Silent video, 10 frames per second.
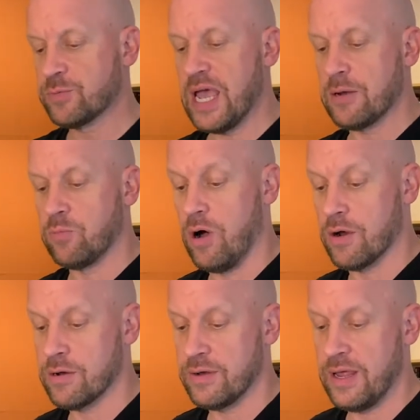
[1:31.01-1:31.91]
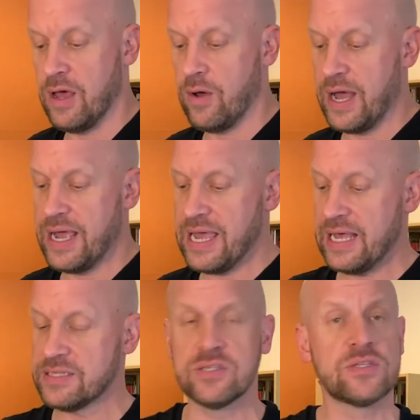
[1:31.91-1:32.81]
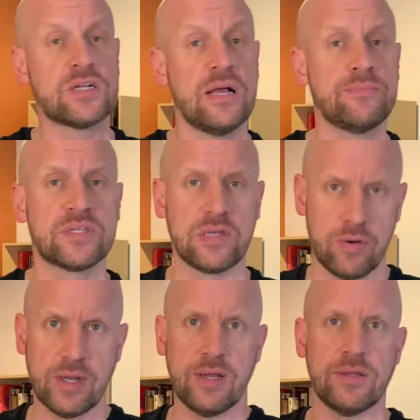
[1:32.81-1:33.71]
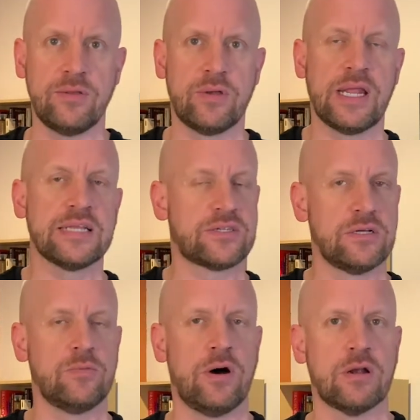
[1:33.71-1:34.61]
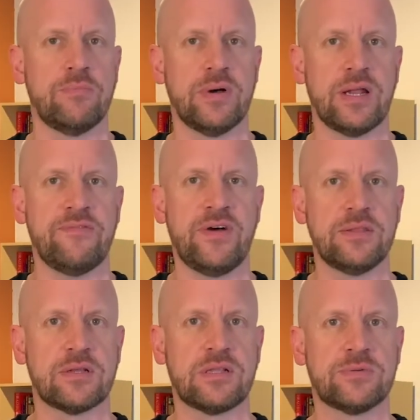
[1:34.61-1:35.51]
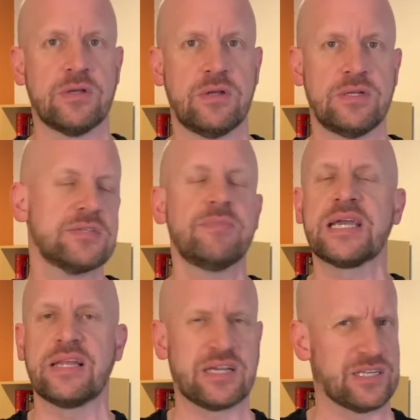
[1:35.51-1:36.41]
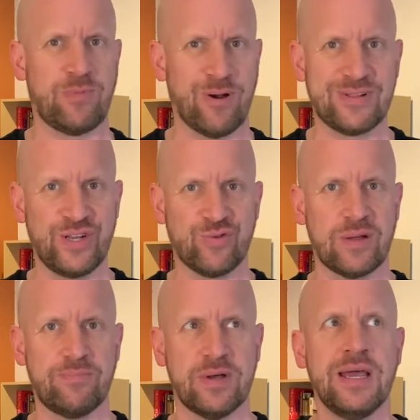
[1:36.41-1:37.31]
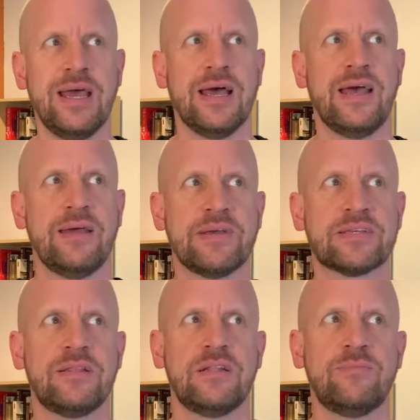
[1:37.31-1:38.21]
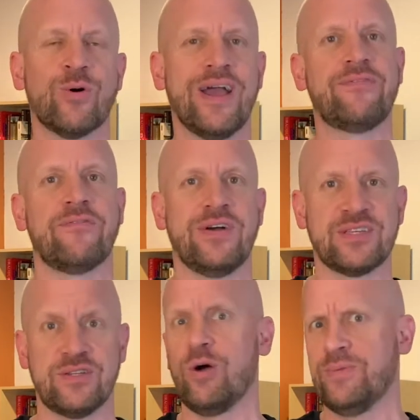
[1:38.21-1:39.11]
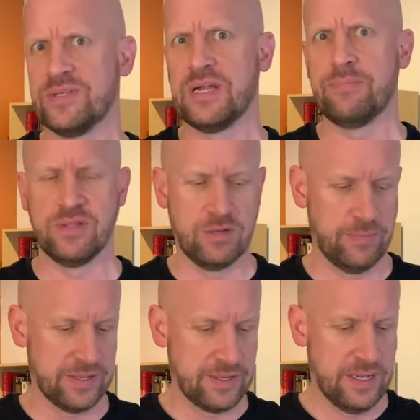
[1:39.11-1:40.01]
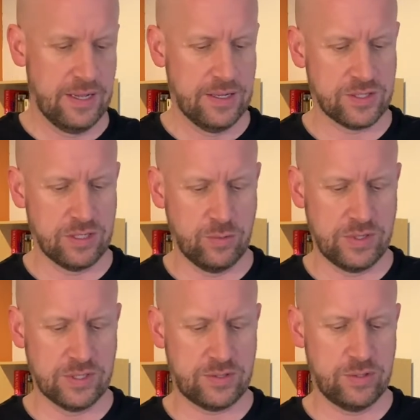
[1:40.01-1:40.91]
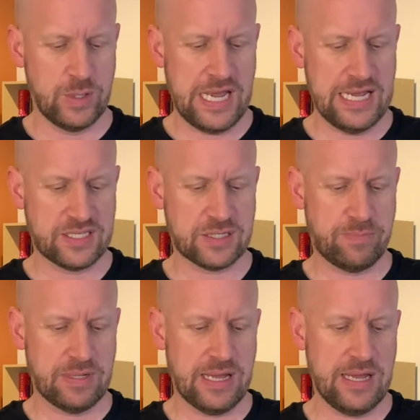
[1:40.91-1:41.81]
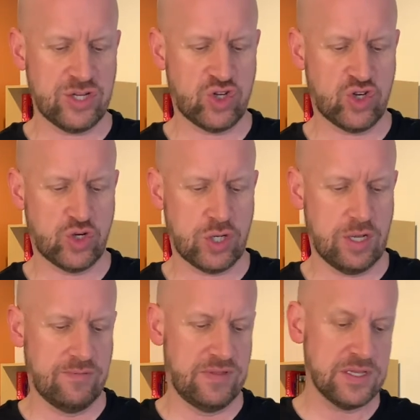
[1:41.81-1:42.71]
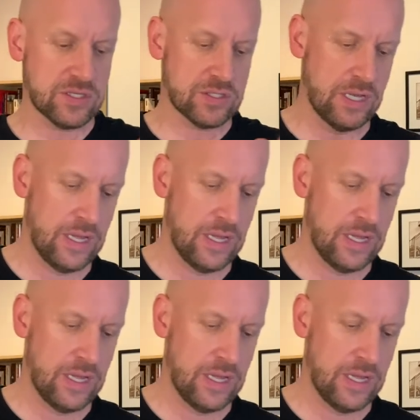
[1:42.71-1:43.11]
we add water. Now, I add club soda. You can add still water, but I find the club soda, it doesn't make it like a sparkling drink, but it makes it a little more effervescent, opens it up a little bit. So we just do a splash of this.